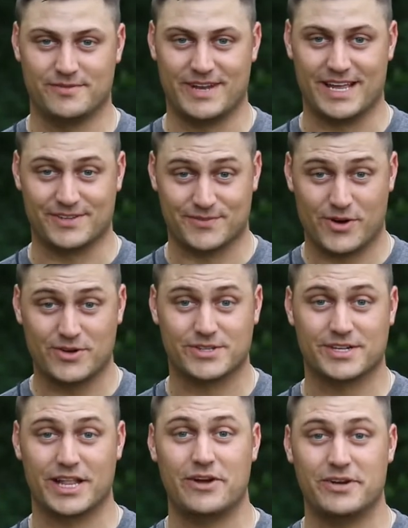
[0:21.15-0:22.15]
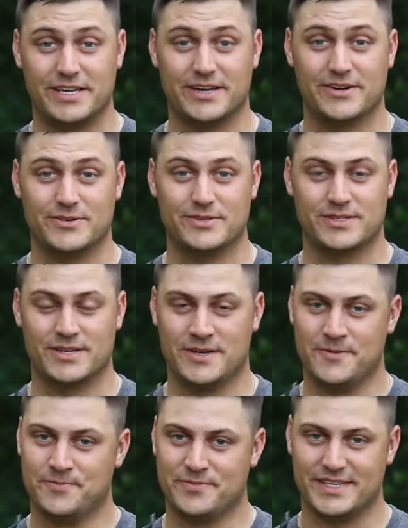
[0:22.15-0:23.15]
as far as clarity goes,
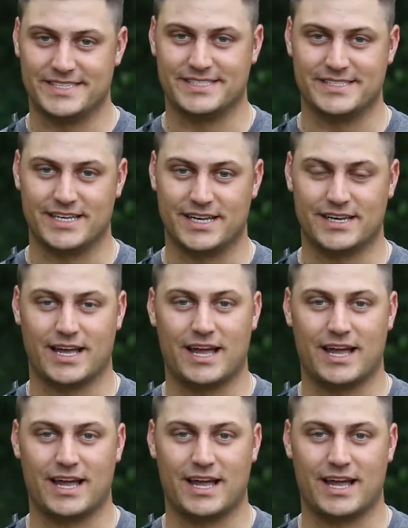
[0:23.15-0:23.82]
this is it.